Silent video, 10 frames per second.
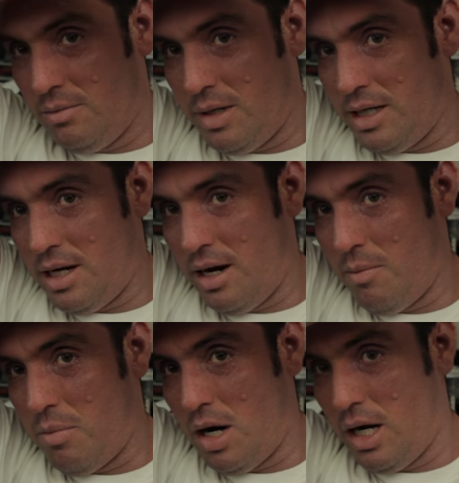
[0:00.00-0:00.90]
My entire
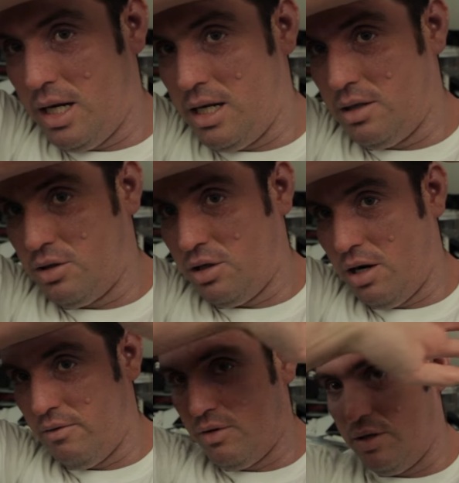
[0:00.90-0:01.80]
body is
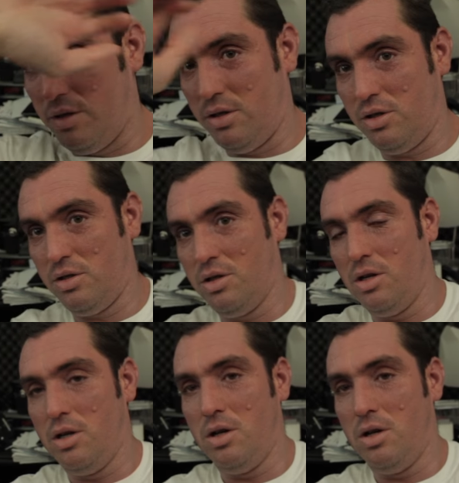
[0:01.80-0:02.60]
covered in this